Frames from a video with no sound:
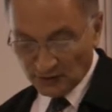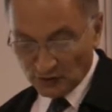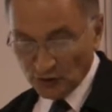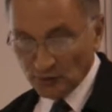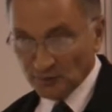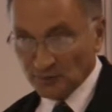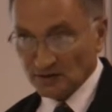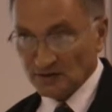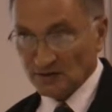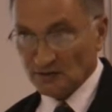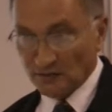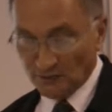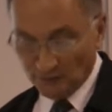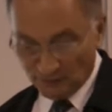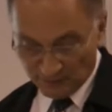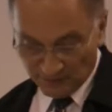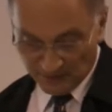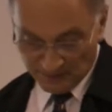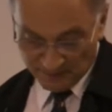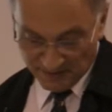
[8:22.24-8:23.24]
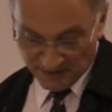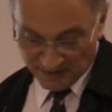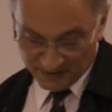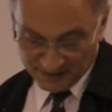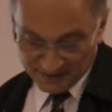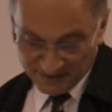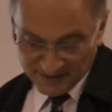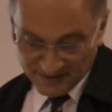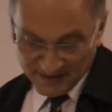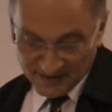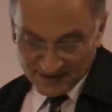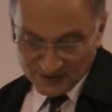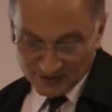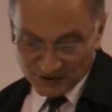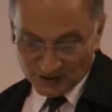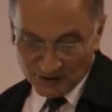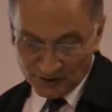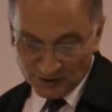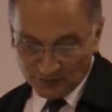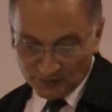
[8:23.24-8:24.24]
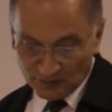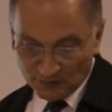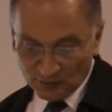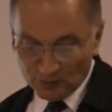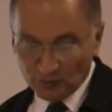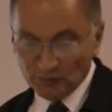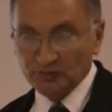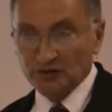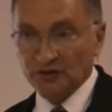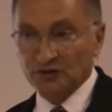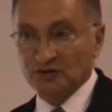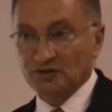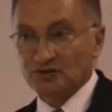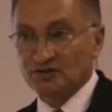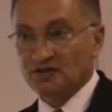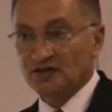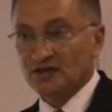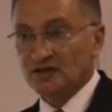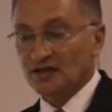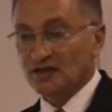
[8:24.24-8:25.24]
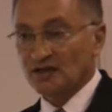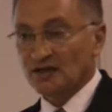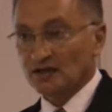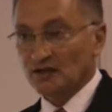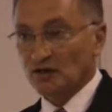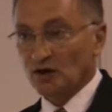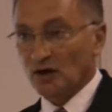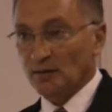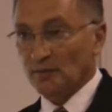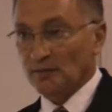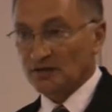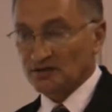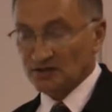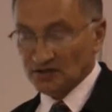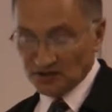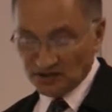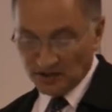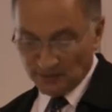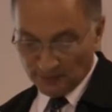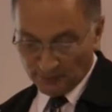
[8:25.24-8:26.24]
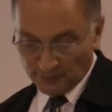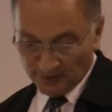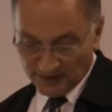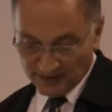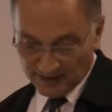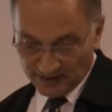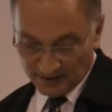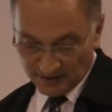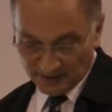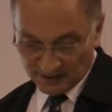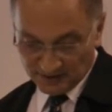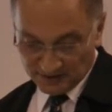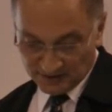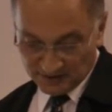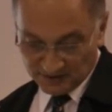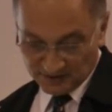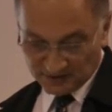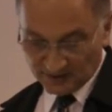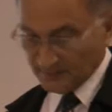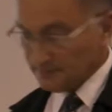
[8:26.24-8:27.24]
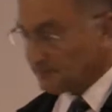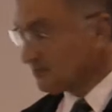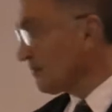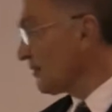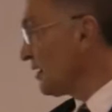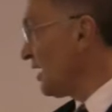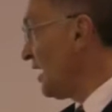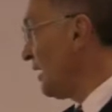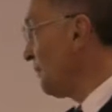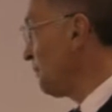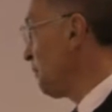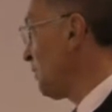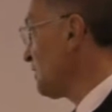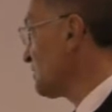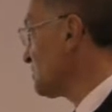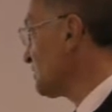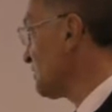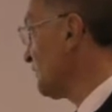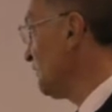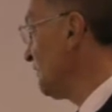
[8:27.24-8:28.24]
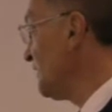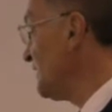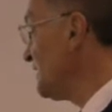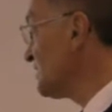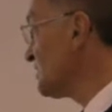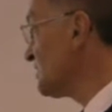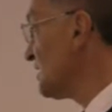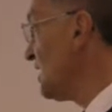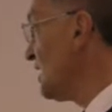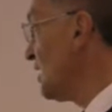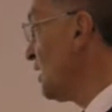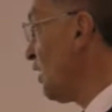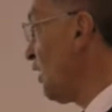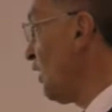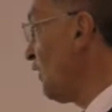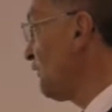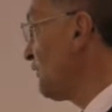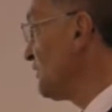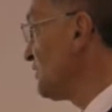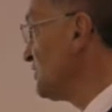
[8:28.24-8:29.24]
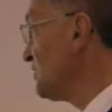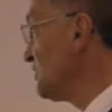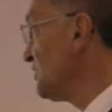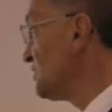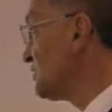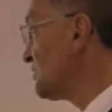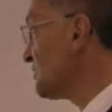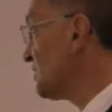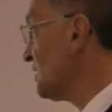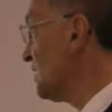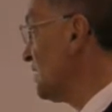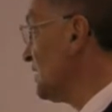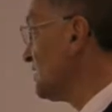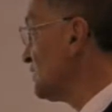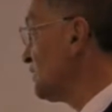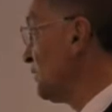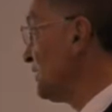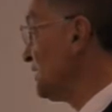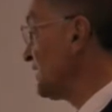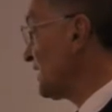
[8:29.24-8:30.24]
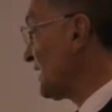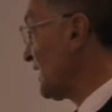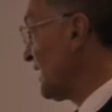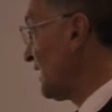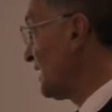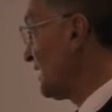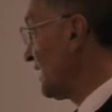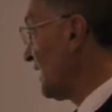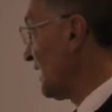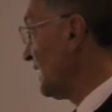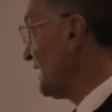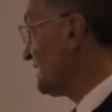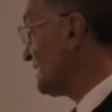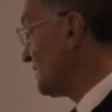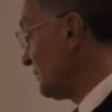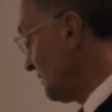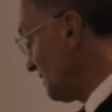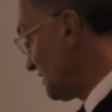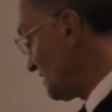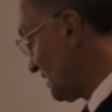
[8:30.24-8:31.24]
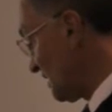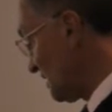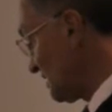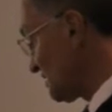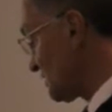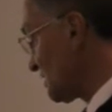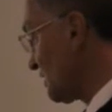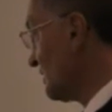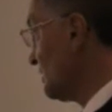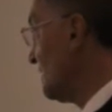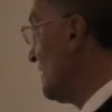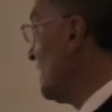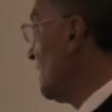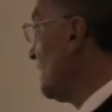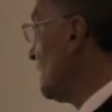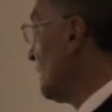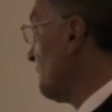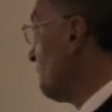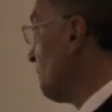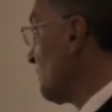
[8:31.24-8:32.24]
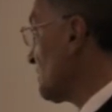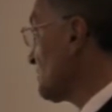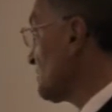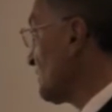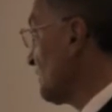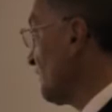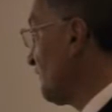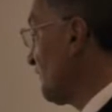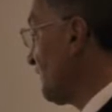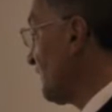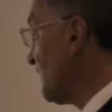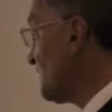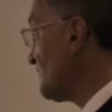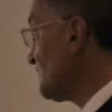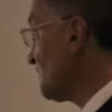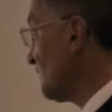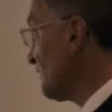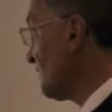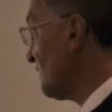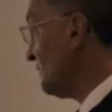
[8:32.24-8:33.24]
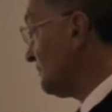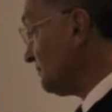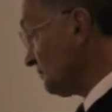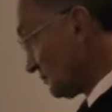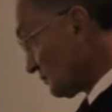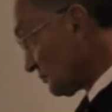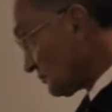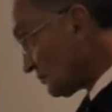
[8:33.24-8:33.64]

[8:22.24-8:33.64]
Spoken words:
humans for that matter. So we'll use comma to separate out a list. Apostrophes often used to indicate a letter missing, so apostrophe S for the